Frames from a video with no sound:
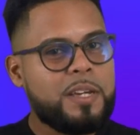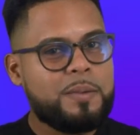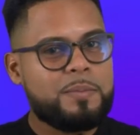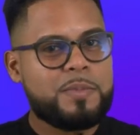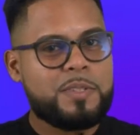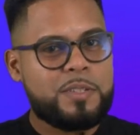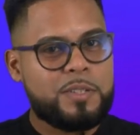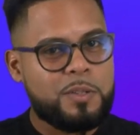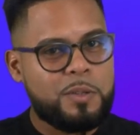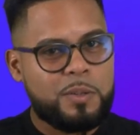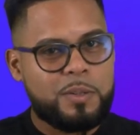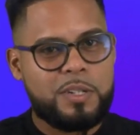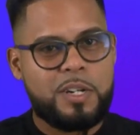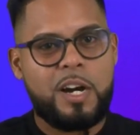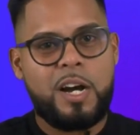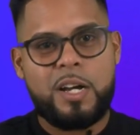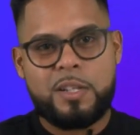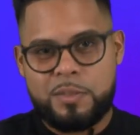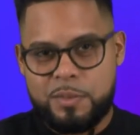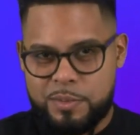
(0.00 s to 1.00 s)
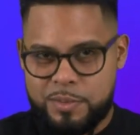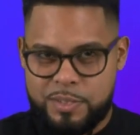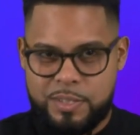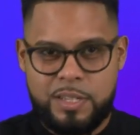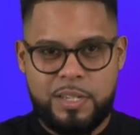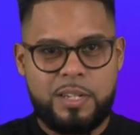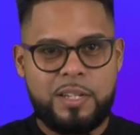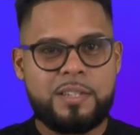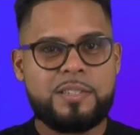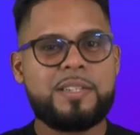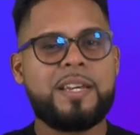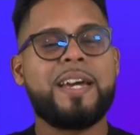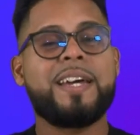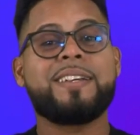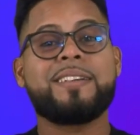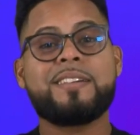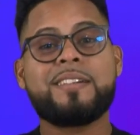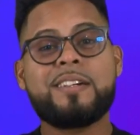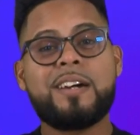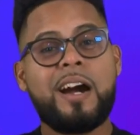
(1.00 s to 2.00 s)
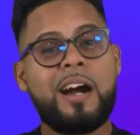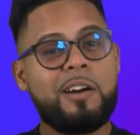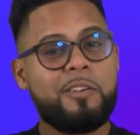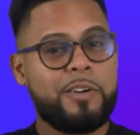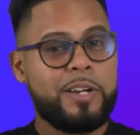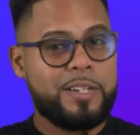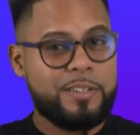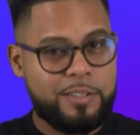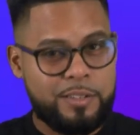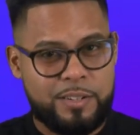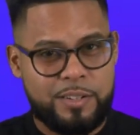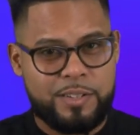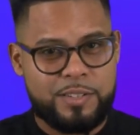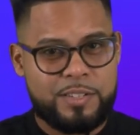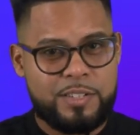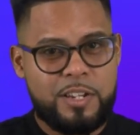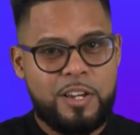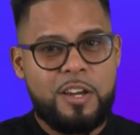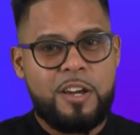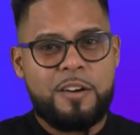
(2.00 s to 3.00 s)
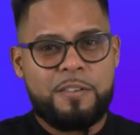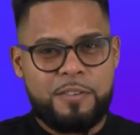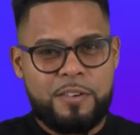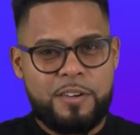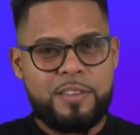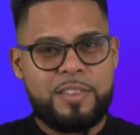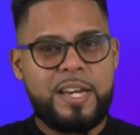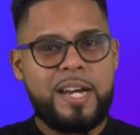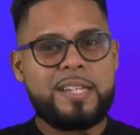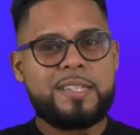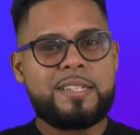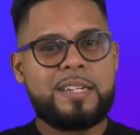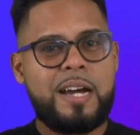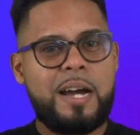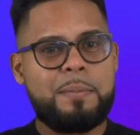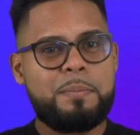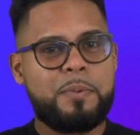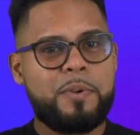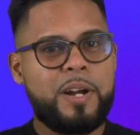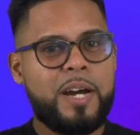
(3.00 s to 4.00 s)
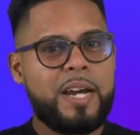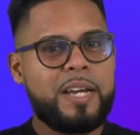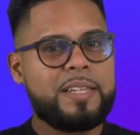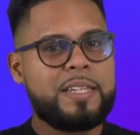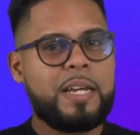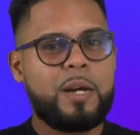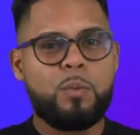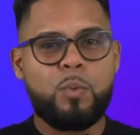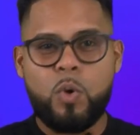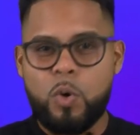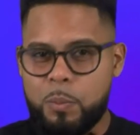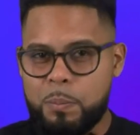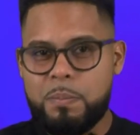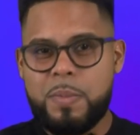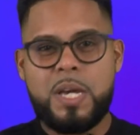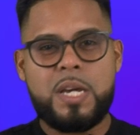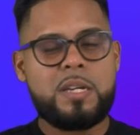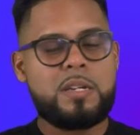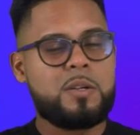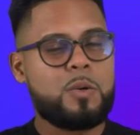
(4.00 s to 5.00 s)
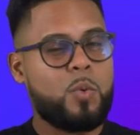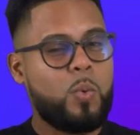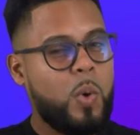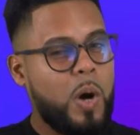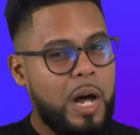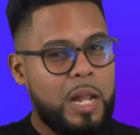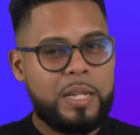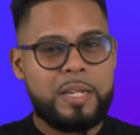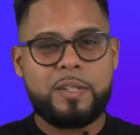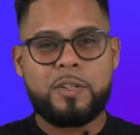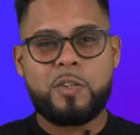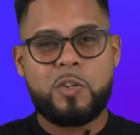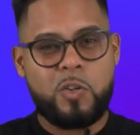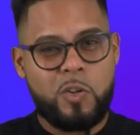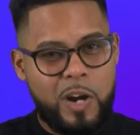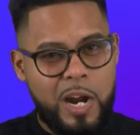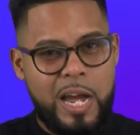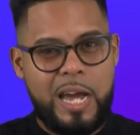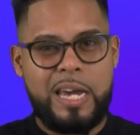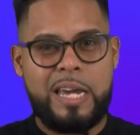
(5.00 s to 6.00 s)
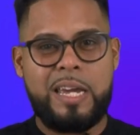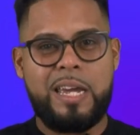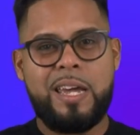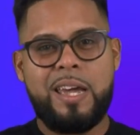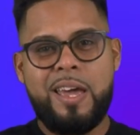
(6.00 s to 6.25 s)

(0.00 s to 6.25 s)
Soat Auto Sales and Car Rentals for that top ride that won't make your wallet cry.